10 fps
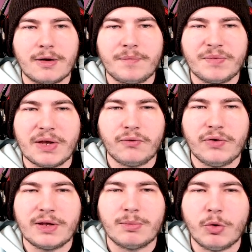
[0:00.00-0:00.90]
I
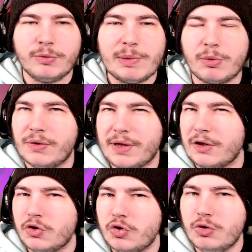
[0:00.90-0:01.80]
think most people would
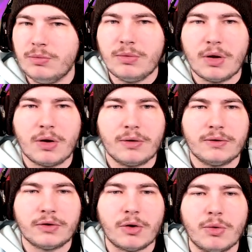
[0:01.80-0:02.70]
assume.
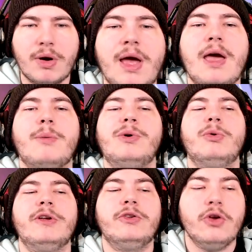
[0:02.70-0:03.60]
So, but
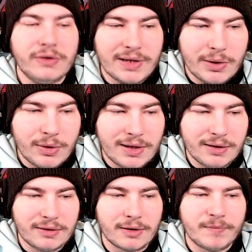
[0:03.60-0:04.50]
what it turns out
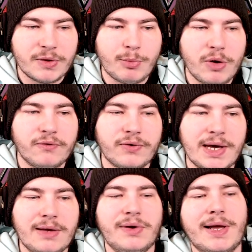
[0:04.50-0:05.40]
is the
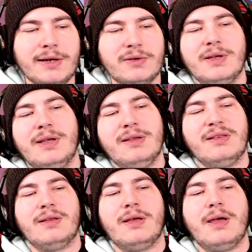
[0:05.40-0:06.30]
0.5 actually
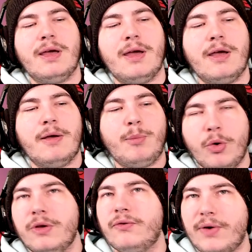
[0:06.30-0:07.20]
is
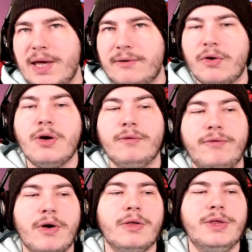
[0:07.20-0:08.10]
0.5
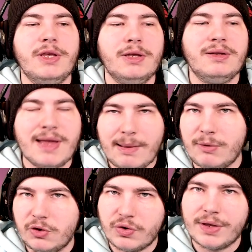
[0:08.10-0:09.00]
of the
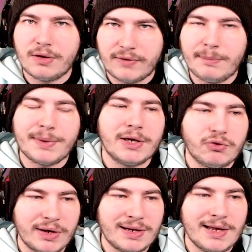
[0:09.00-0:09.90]
damage that the Vampire
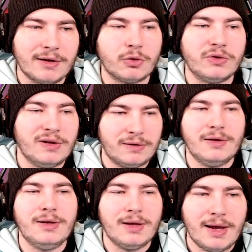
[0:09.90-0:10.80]
Dragon has. So since
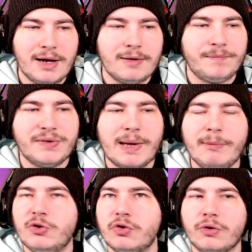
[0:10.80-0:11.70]
the
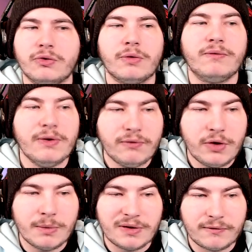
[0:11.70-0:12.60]
damage is 150
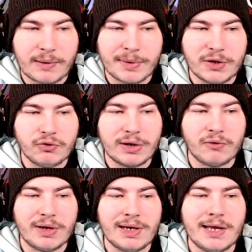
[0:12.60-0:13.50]
on this Vampire Dragon
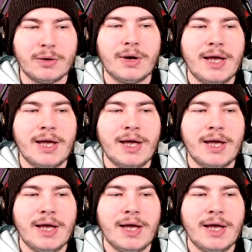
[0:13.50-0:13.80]
right now,